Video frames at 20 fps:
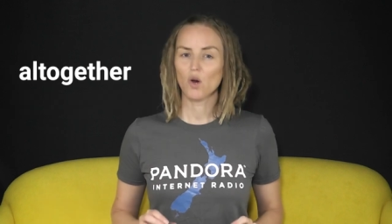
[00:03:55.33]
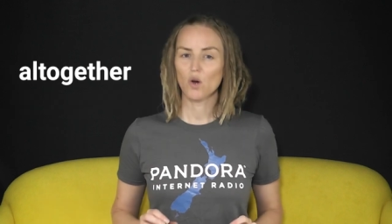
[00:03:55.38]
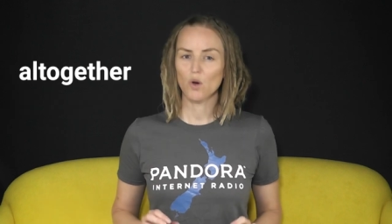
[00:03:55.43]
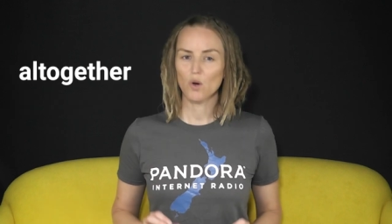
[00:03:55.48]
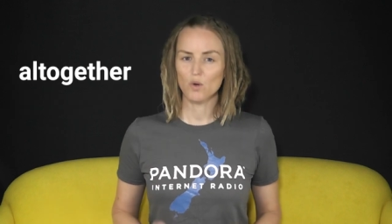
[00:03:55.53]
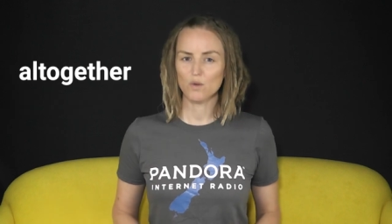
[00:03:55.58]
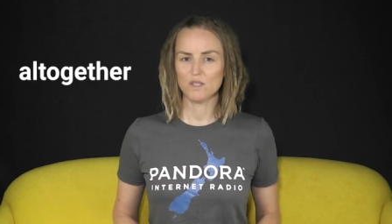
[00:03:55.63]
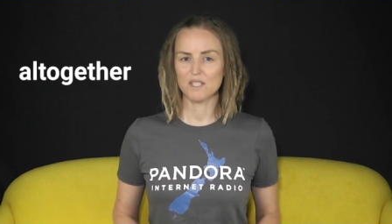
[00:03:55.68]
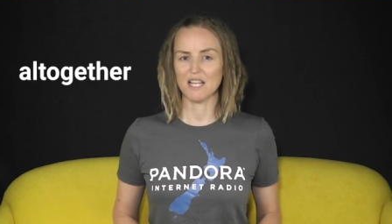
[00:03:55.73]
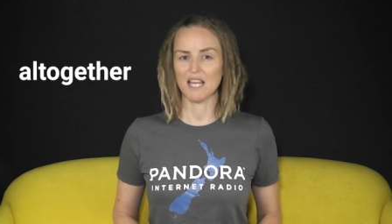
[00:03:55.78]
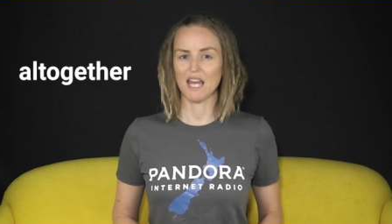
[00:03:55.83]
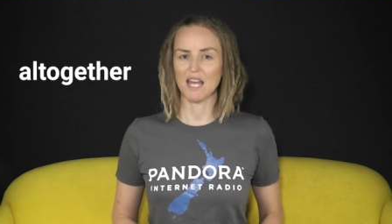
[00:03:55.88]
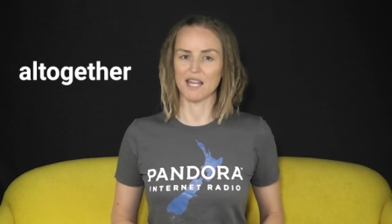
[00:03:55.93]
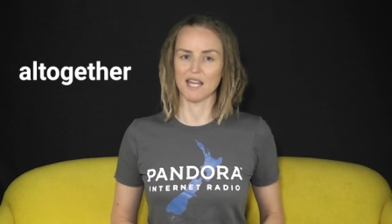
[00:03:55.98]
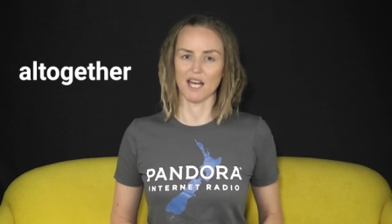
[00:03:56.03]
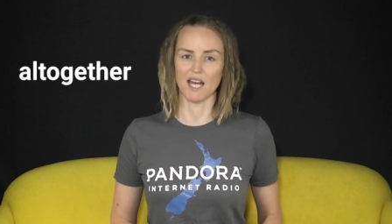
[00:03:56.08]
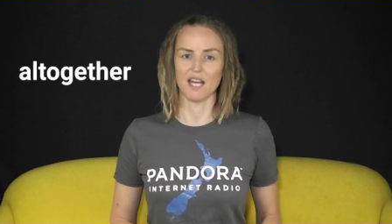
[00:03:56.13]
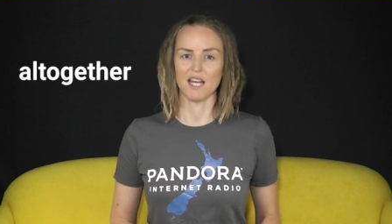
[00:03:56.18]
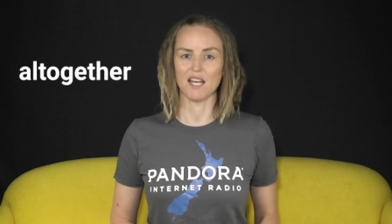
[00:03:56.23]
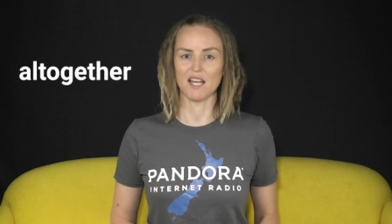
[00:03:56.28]

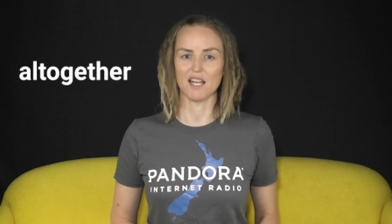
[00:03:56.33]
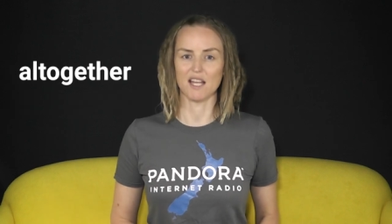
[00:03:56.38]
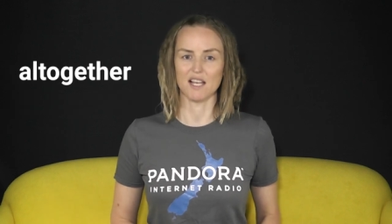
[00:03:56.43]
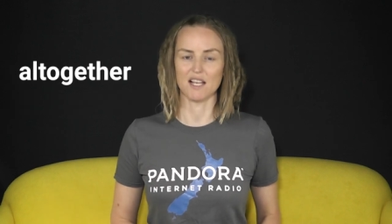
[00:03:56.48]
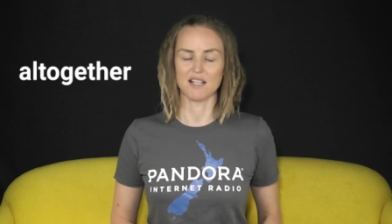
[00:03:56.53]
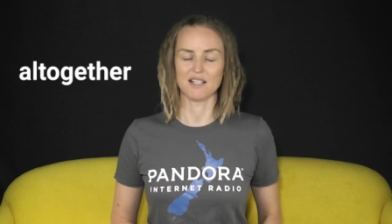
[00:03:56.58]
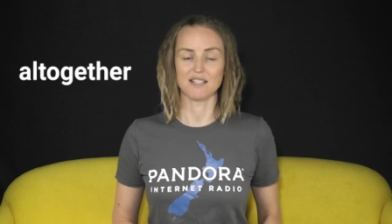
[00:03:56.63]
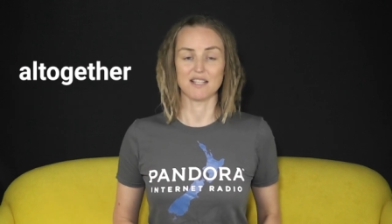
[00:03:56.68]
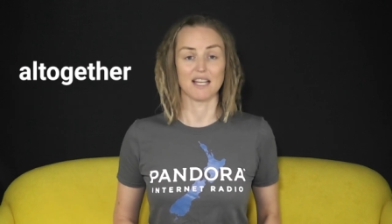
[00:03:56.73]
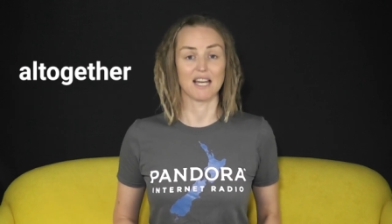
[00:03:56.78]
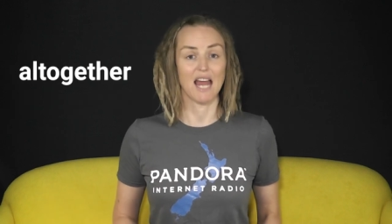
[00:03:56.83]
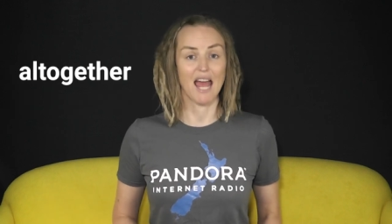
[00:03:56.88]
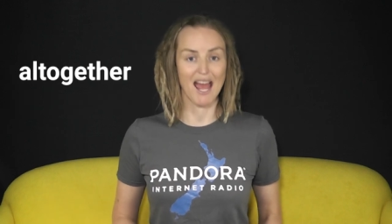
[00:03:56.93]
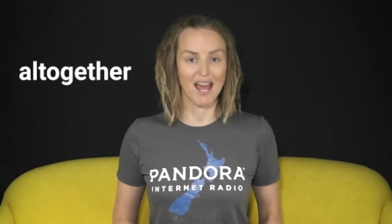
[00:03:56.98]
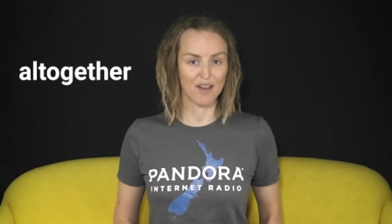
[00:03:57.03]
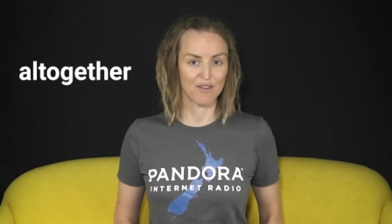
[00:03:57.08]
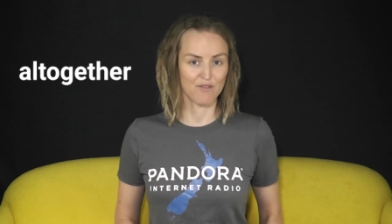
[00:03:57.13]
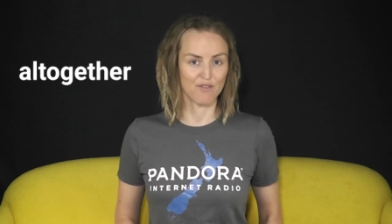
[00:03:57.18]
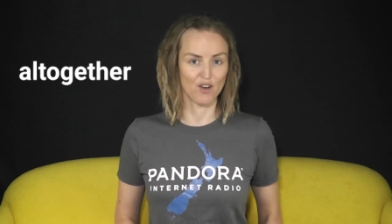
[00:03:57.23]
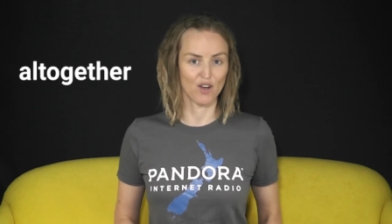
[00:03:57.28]
Altogether is an
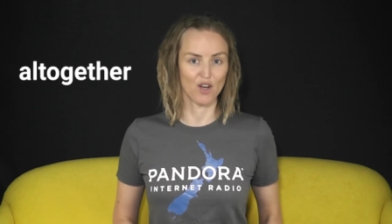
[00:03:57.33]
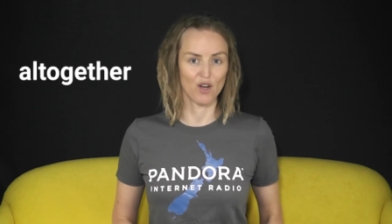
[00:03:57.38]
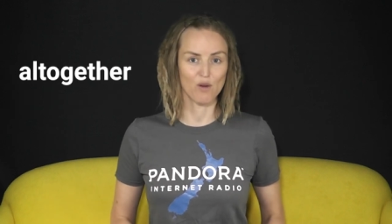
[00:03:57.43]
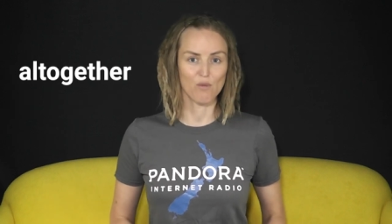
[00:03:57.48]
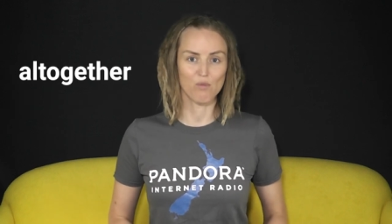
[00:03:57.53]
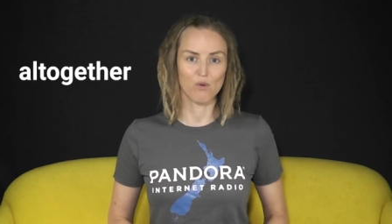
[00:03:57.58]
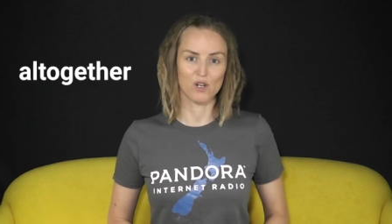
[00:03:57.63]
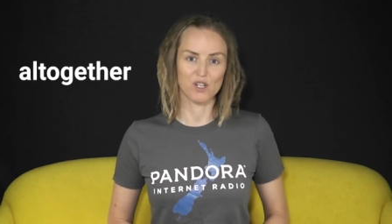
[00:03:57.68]
adverb